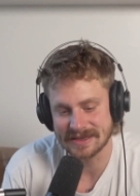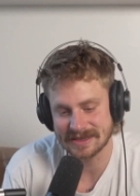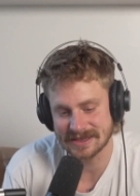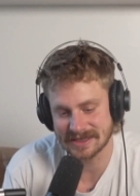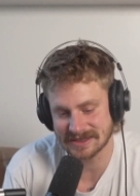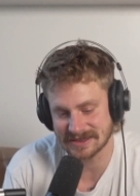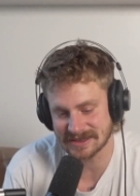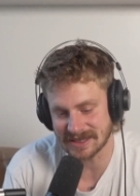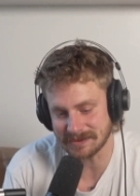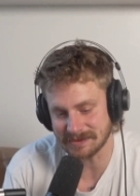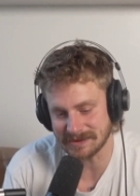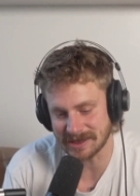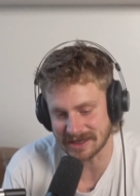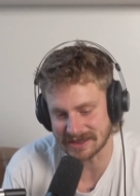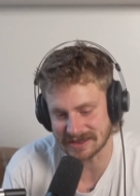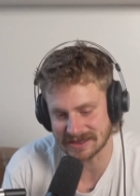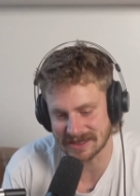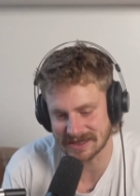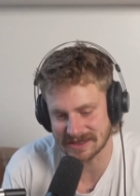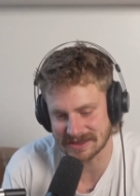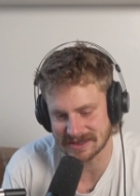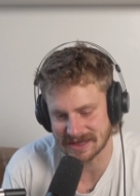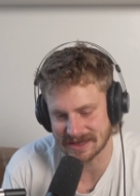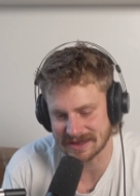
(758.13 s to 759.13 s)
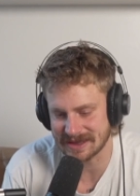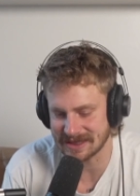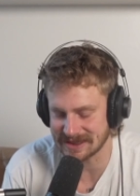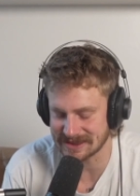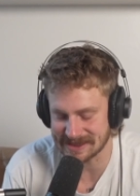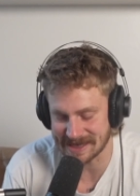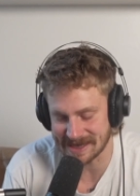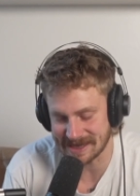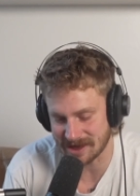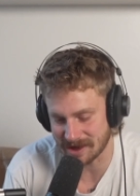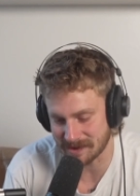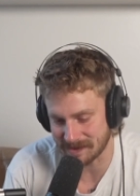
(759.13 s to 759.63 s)
The subject is The
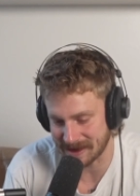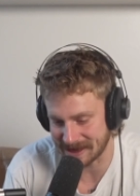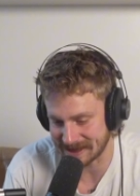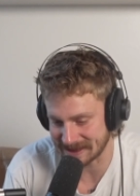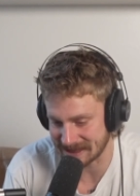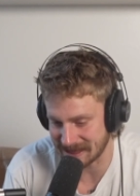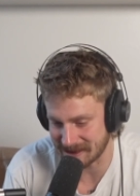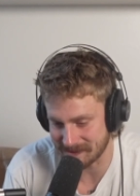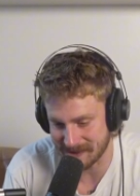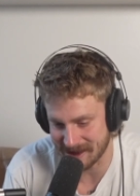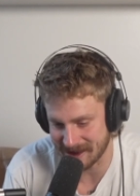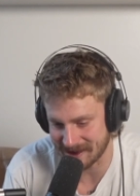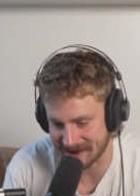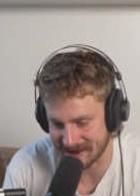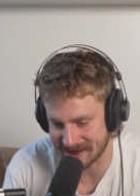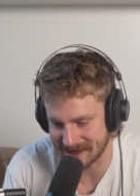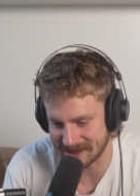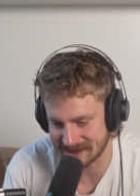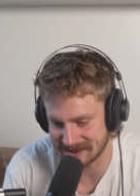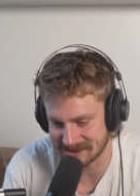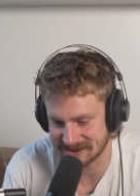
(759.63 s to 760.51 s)
Psychopath I Married.